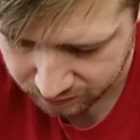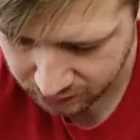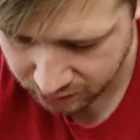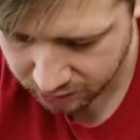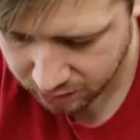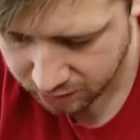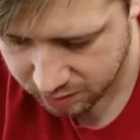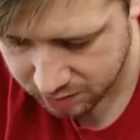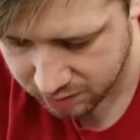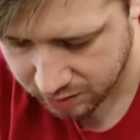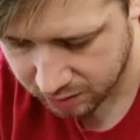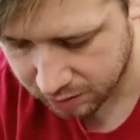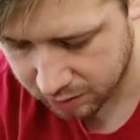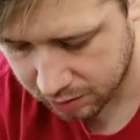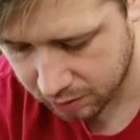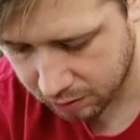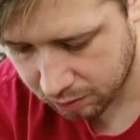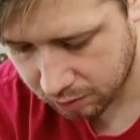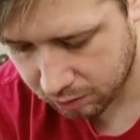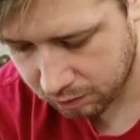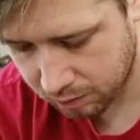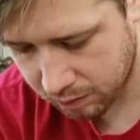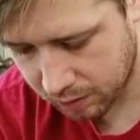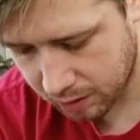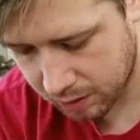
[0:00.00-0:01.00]
because I
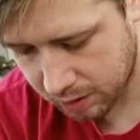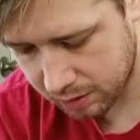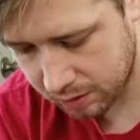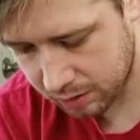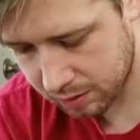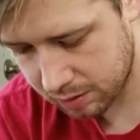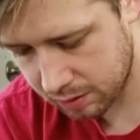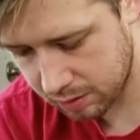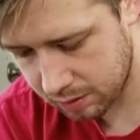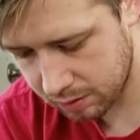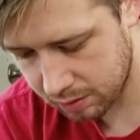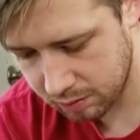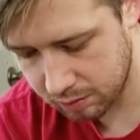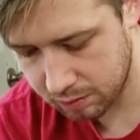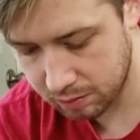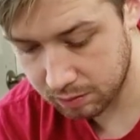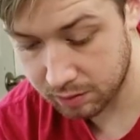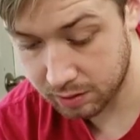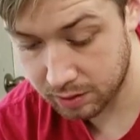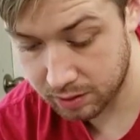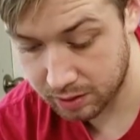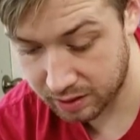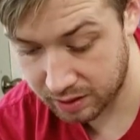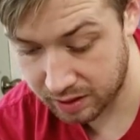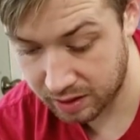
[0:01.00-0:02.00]
don't want to,
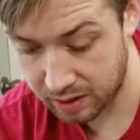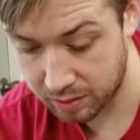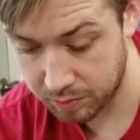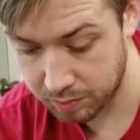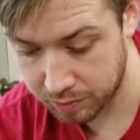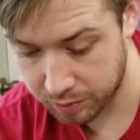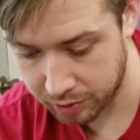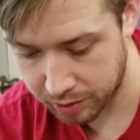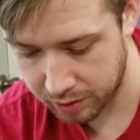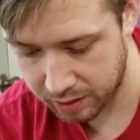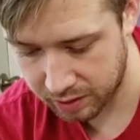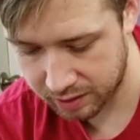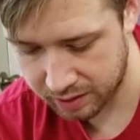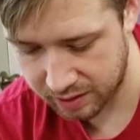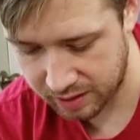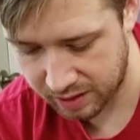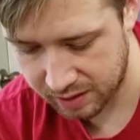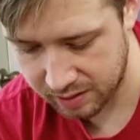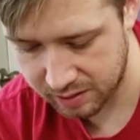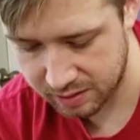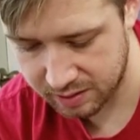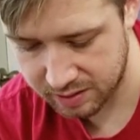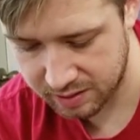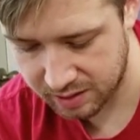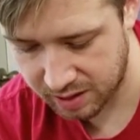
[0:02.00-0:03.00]
again, break
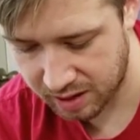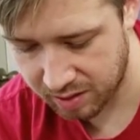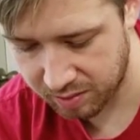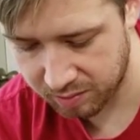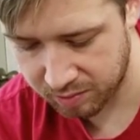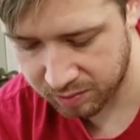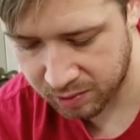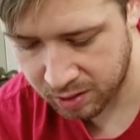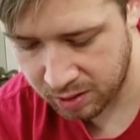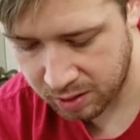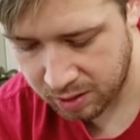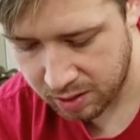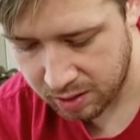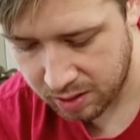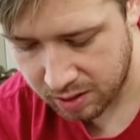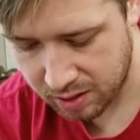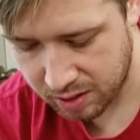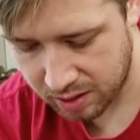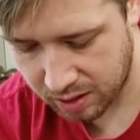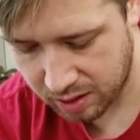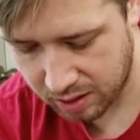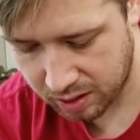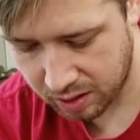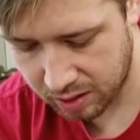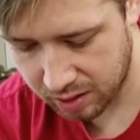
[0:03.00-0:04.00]
that stem
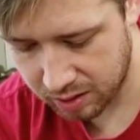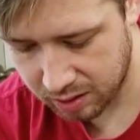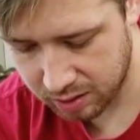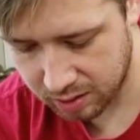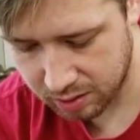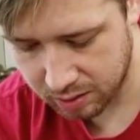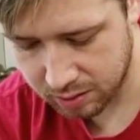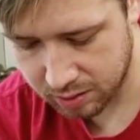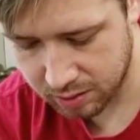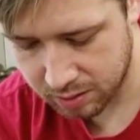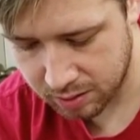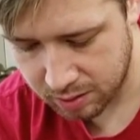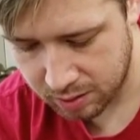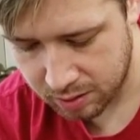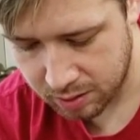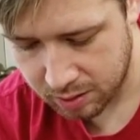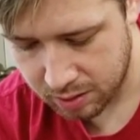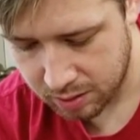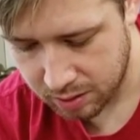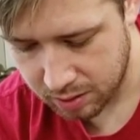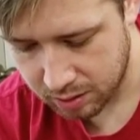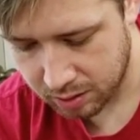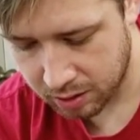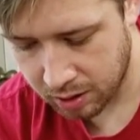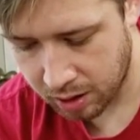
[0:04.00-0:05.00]
and
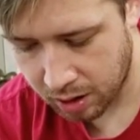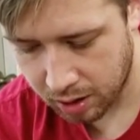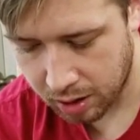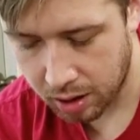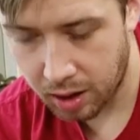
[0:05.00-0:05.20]
cut